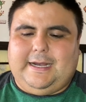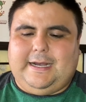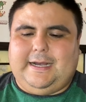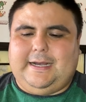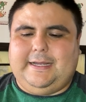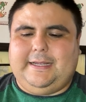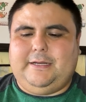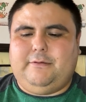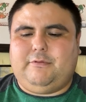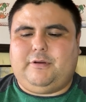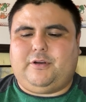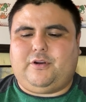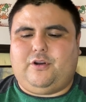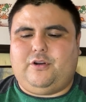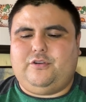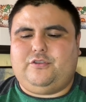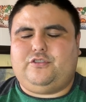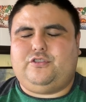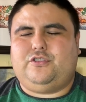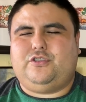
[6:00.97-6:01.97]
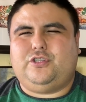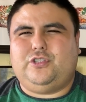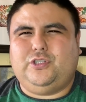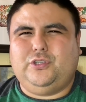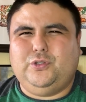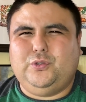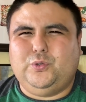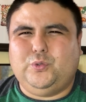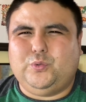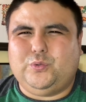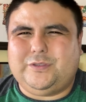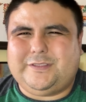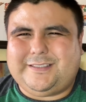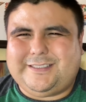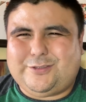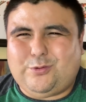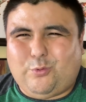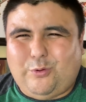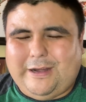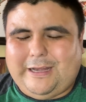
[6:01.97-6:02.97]
in regards to
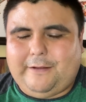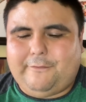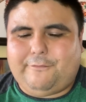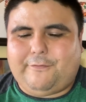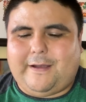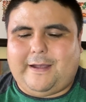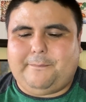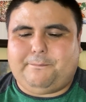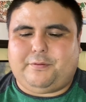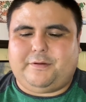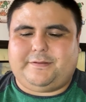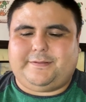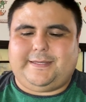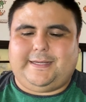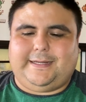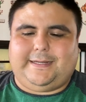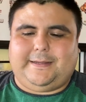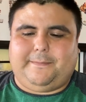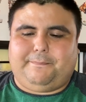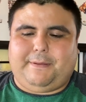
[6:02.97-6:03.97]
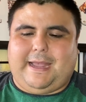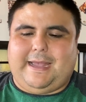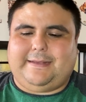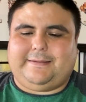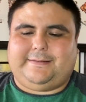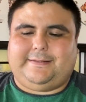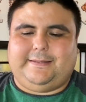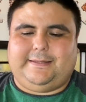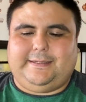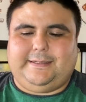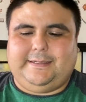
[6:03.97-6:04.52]
25% capacity.